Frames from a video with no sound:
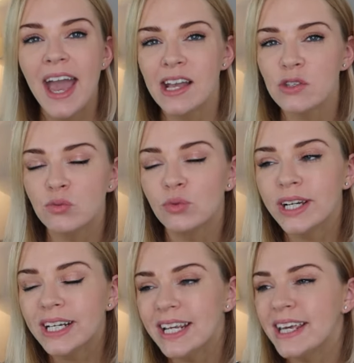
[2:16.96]
It's
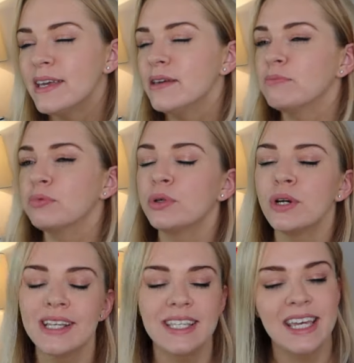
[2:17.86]
really
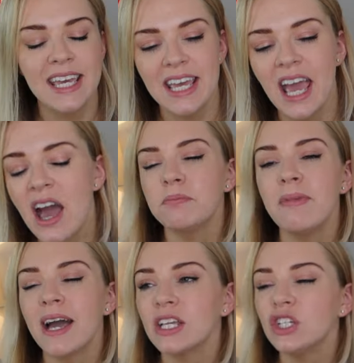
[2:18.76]
pretty
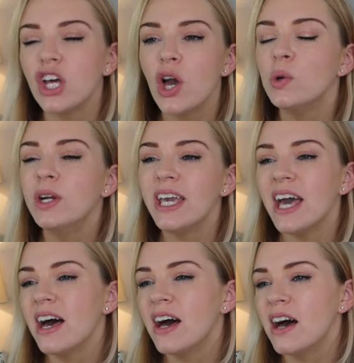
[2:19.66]

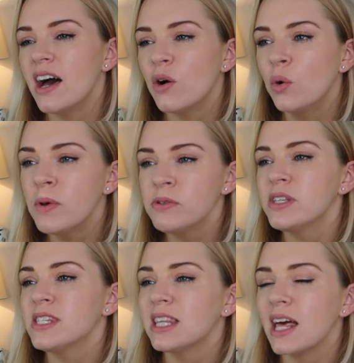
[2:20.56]
magnolia,
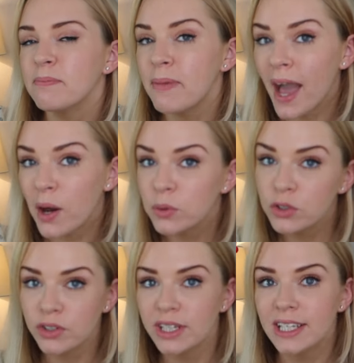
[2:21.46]
almost a slight
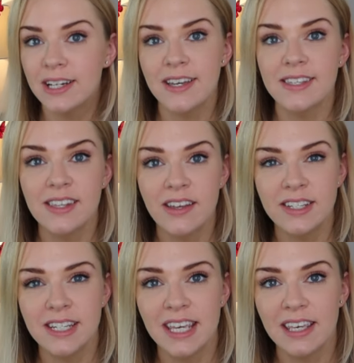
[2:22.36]
powderiness
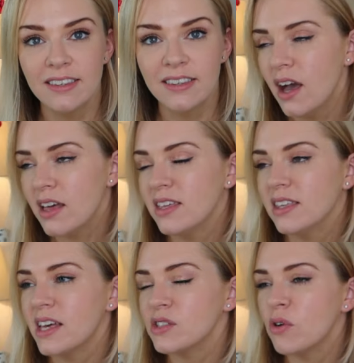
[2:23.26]
underneath. I
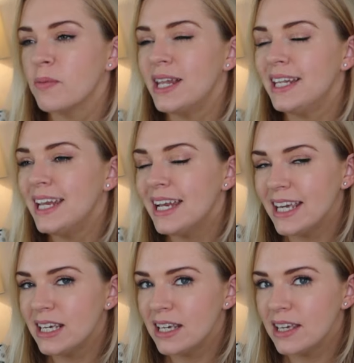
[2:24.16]
think that's from a
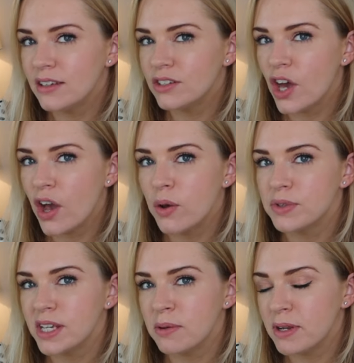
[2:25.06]
lily
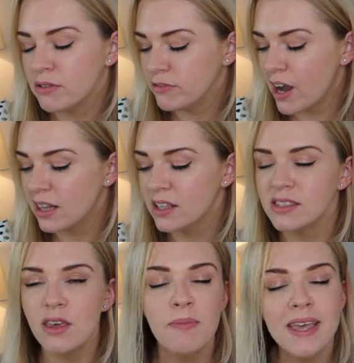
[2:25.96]
note and a bit of
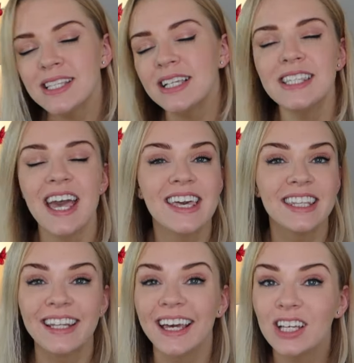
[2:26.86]
violets. They've basically
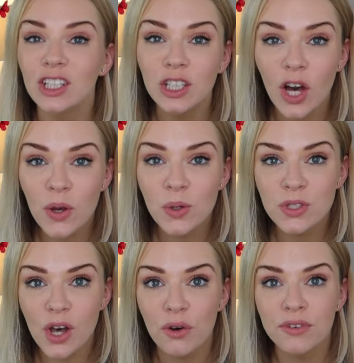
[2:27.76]
taken like
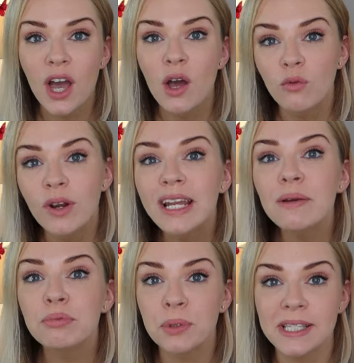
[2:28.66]
loads of
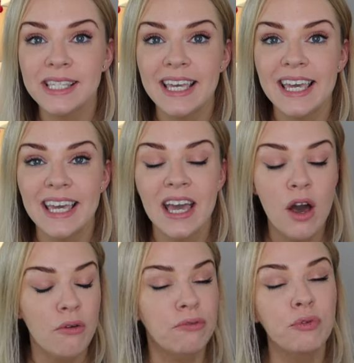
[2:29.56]
really pretty
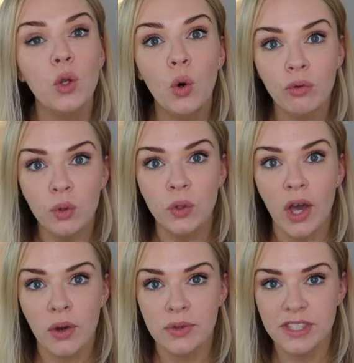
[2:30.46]
floral
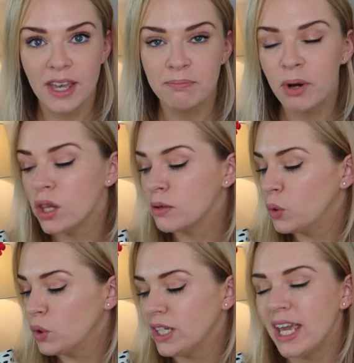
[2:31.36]
notes and put
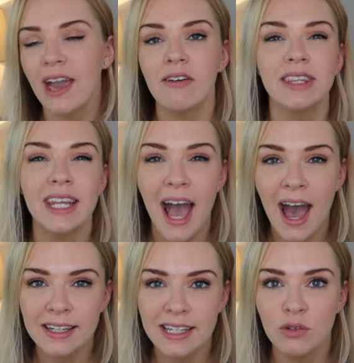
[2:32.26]
them all in here and then
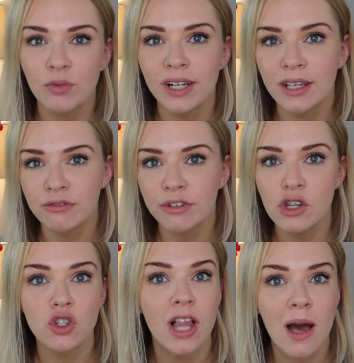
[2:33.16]
added a really
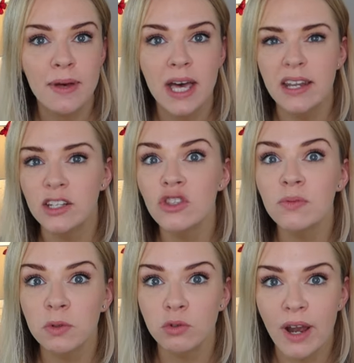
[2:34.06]
fresh lemon and
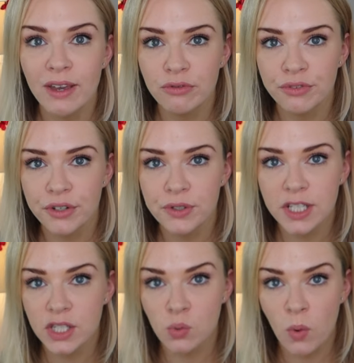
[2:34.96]
some
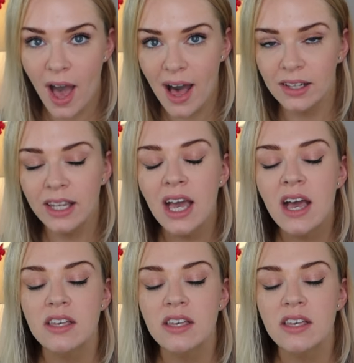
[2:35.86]
grapefruit as well.